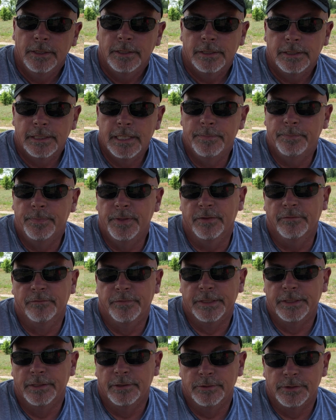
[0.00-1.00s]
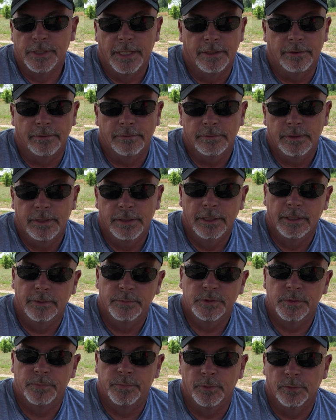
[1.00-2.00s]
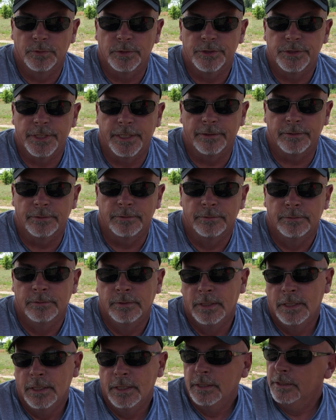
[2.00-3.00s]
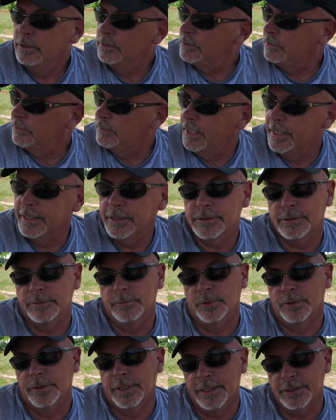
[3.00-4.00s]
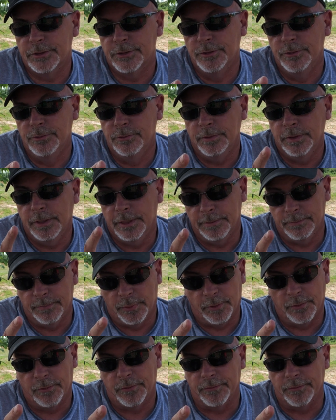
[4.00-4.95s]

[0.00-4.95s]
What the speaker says: keep putting videos out and help support the channel. So thanks, and we'll catch you in part